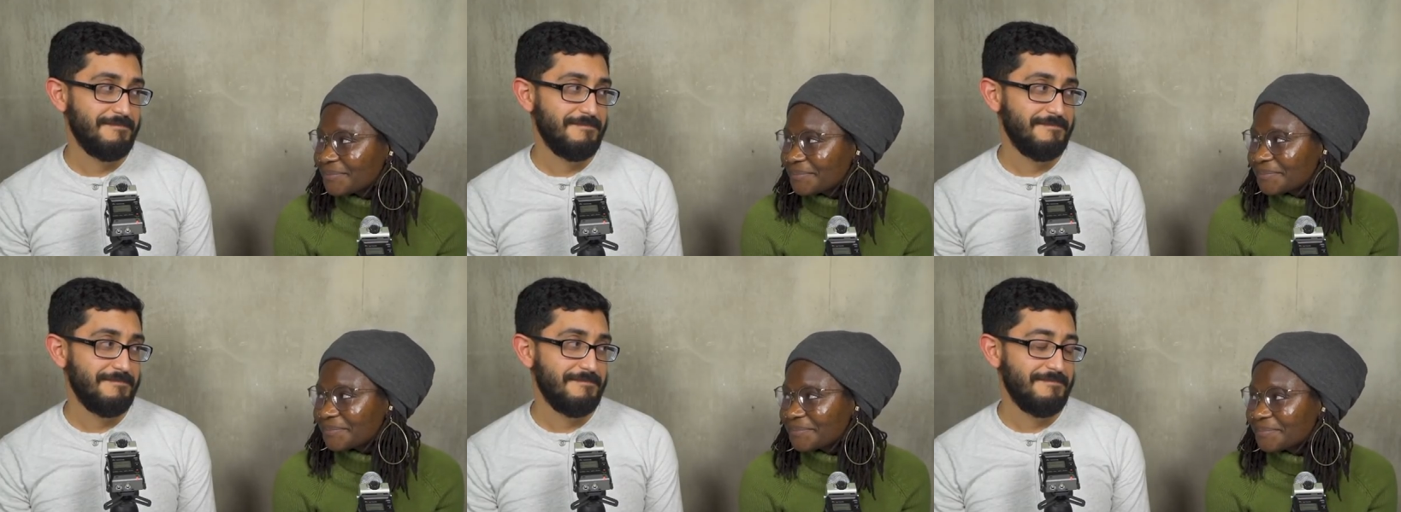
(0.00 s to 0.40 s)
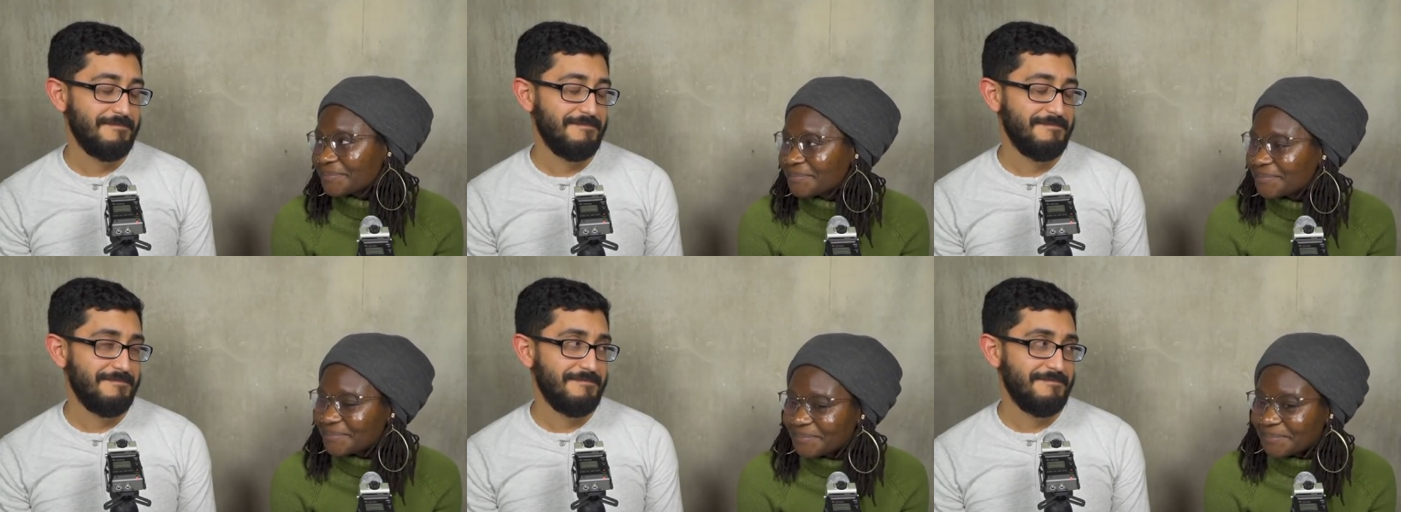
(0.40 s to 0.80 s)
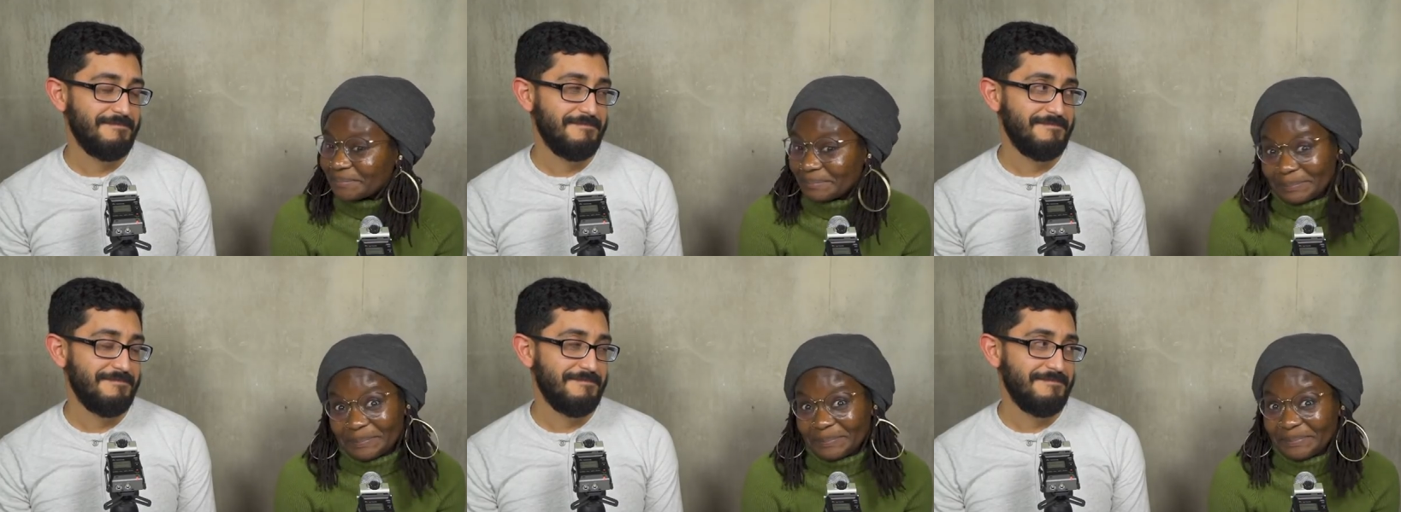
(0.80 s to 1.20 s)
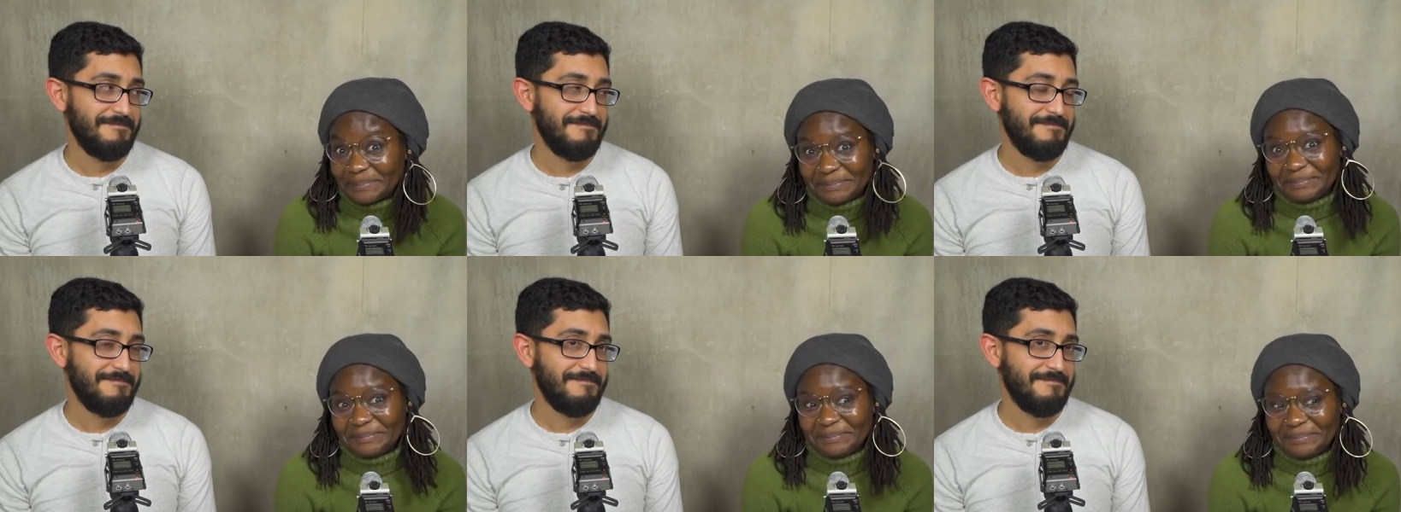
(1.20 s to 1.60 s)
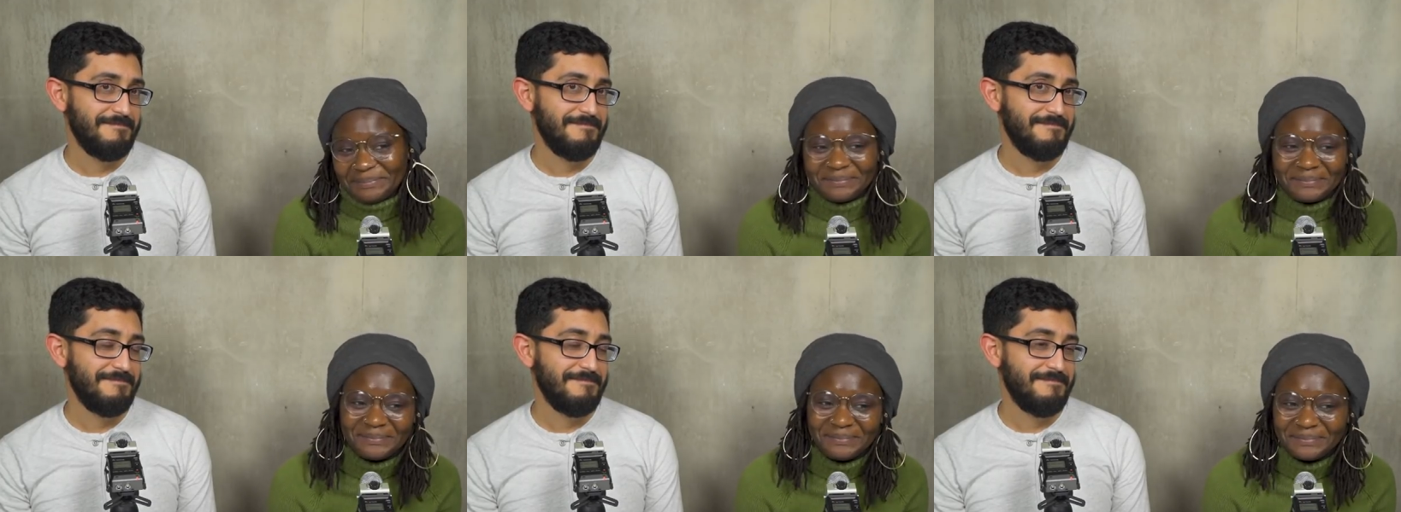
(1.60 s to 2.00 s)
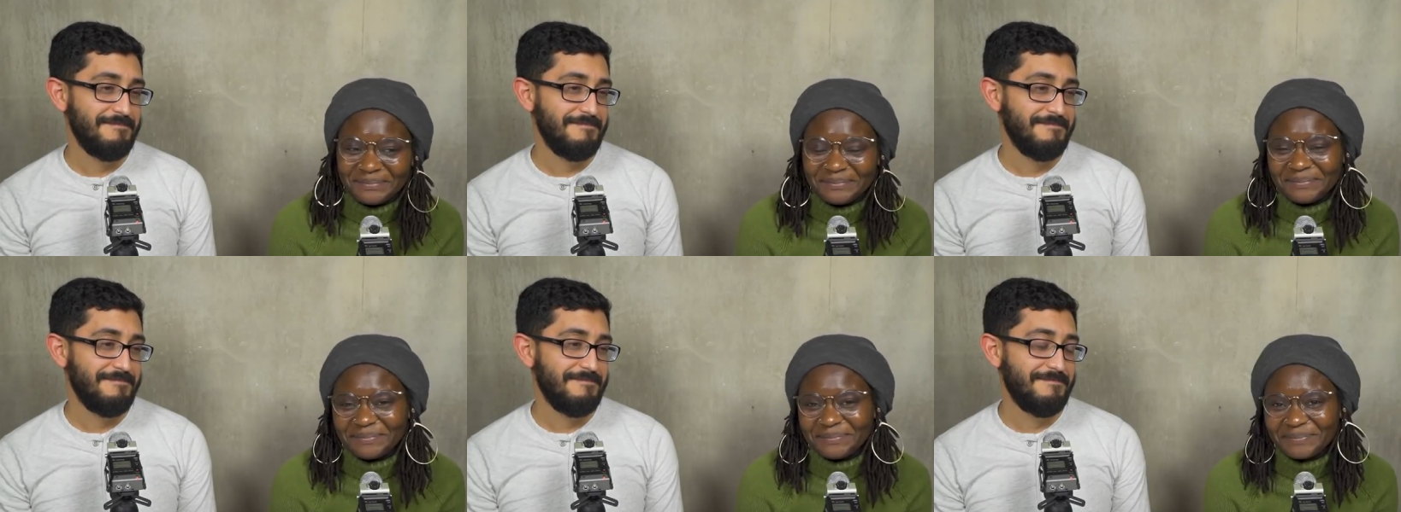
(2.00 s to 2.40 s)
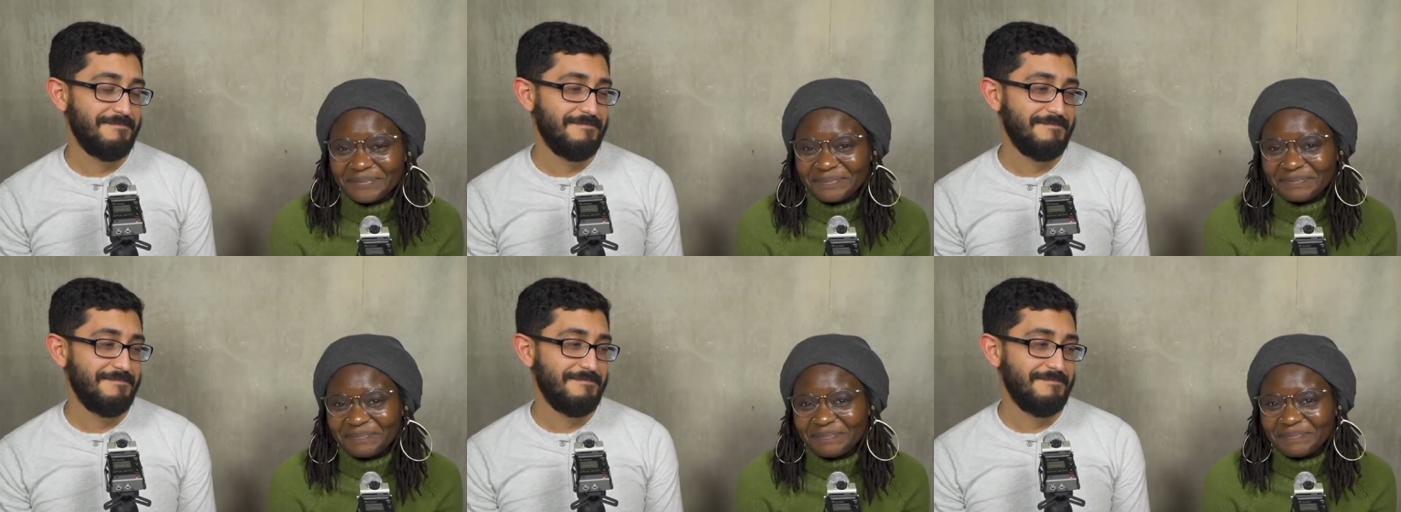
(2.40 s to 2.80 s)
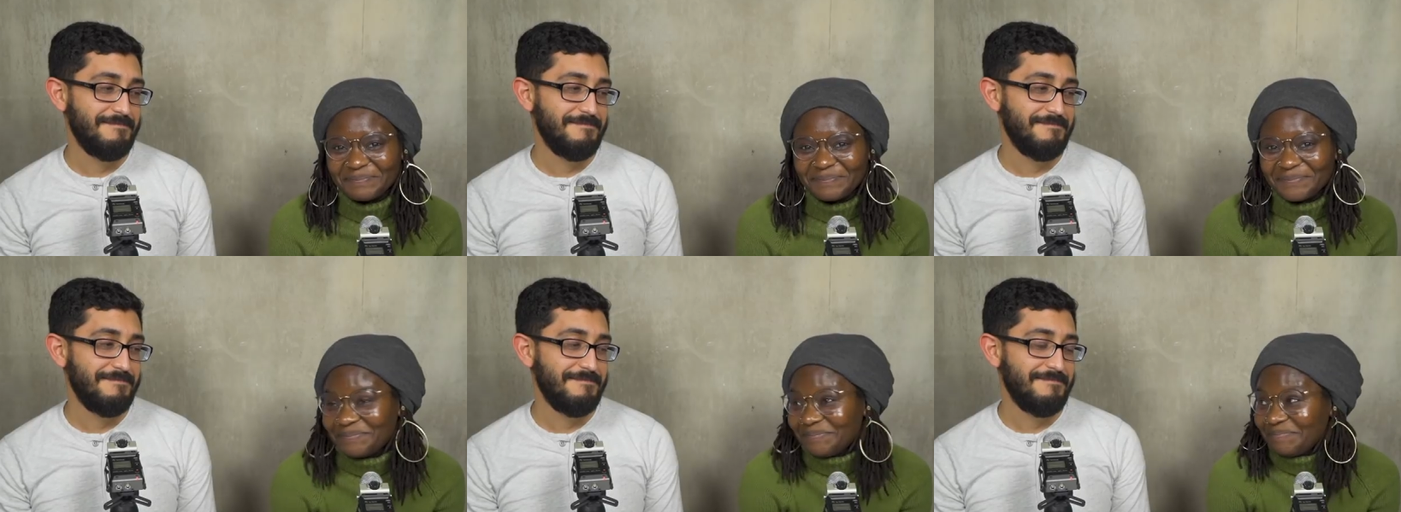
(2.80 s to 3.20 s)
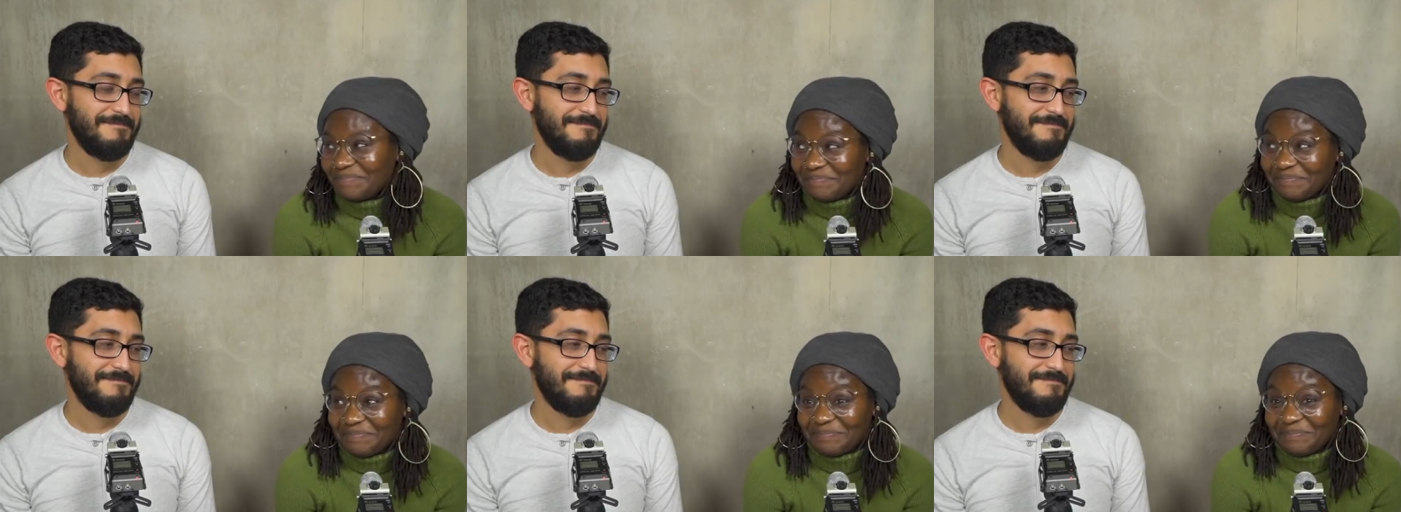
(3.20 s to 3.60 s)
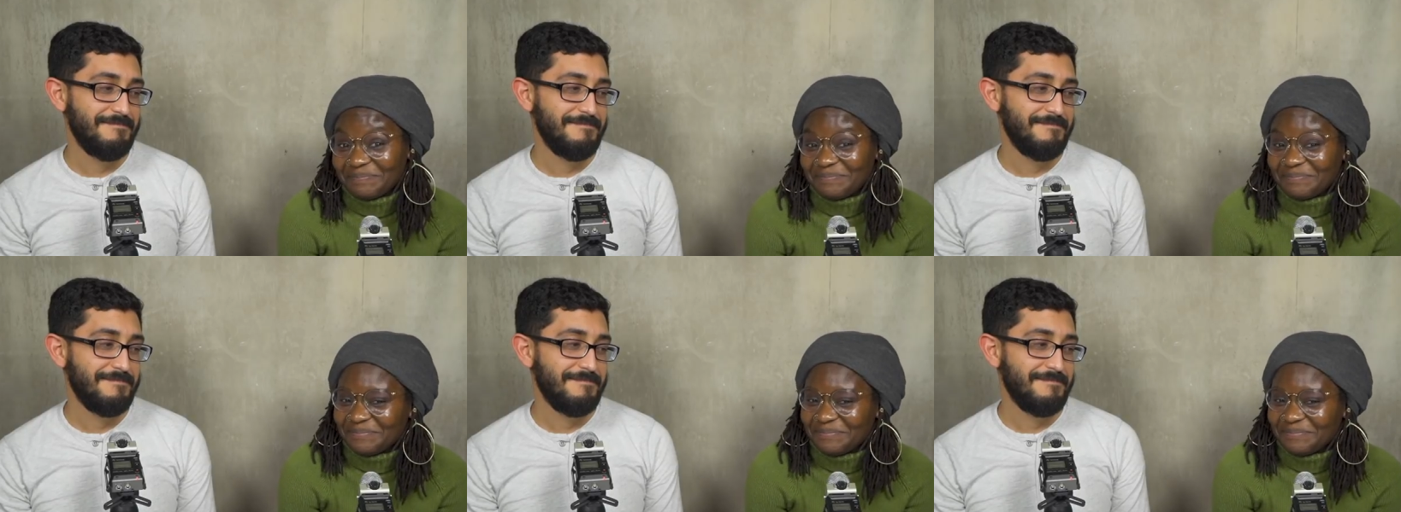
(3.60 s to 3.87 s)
Nothing is said.